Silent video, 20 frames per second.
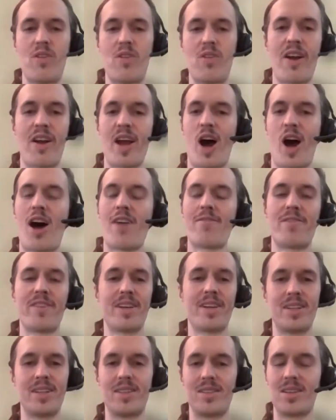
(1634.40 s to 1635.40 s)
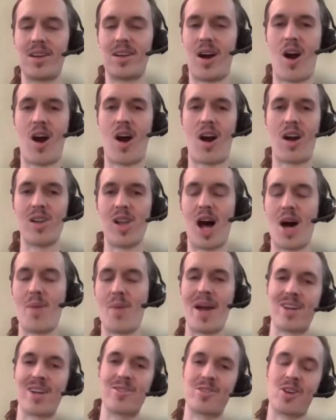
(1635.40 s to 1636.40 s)
Very often, our
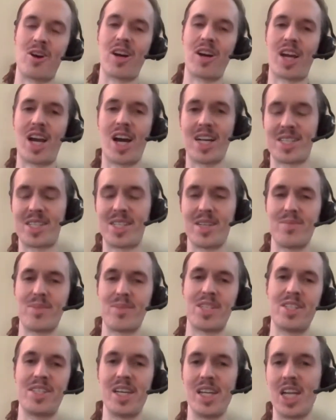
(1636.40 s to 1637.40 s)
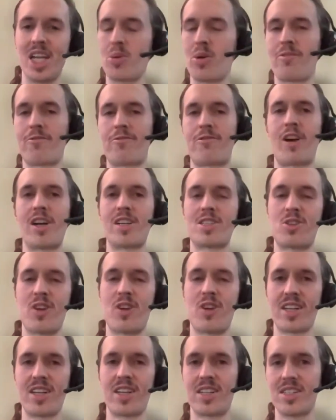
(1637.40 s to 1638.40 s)
lawmakers are accustomed to dealing with
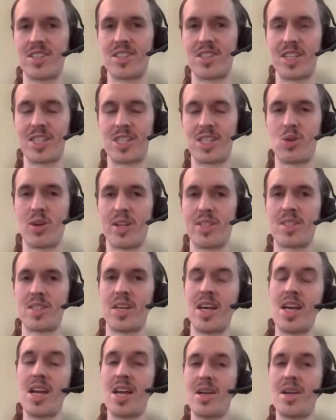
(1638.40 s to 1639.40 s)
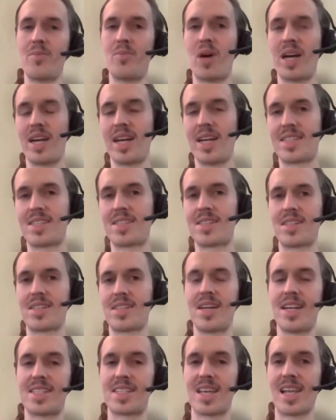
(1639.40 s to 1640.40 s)
frustrated constituents, but it's
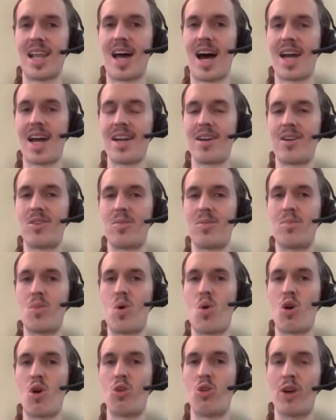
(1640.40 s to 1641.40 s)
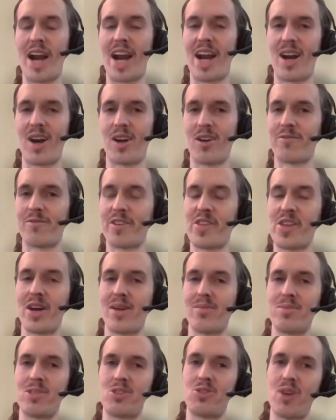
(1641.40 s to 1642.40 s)
a lot more rare for
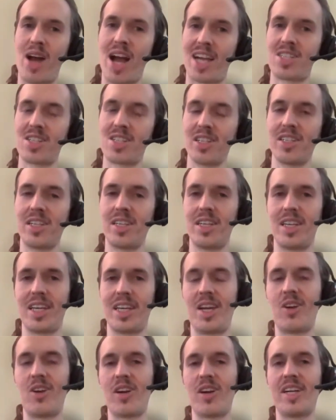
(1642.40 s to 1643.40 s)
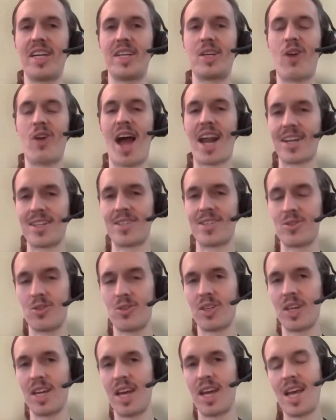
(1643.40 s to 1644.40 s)
them to actually hear any
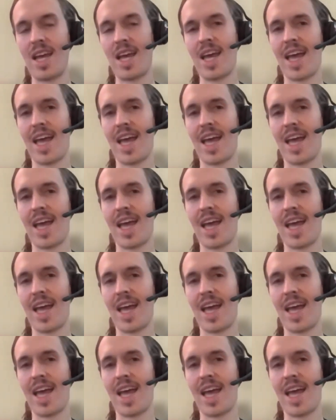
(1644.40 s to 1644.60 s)
gratitude.